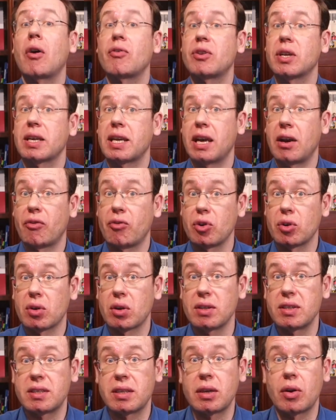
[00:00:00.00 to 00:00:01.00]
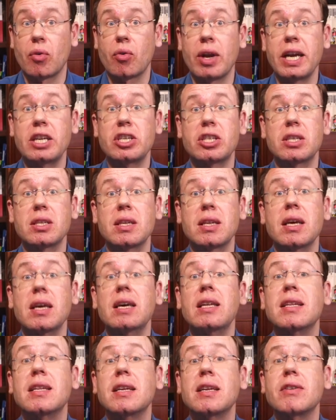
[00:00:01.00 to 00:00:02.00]
After careful consideration,
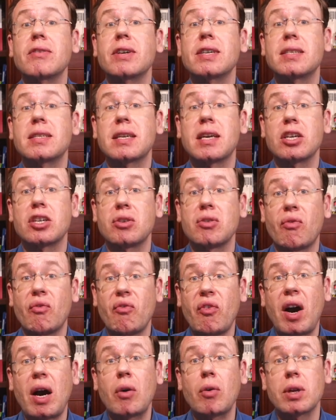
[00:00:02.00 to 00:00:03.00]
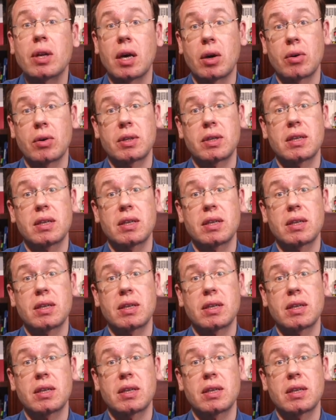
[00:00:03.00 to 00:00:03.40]
the investigation found out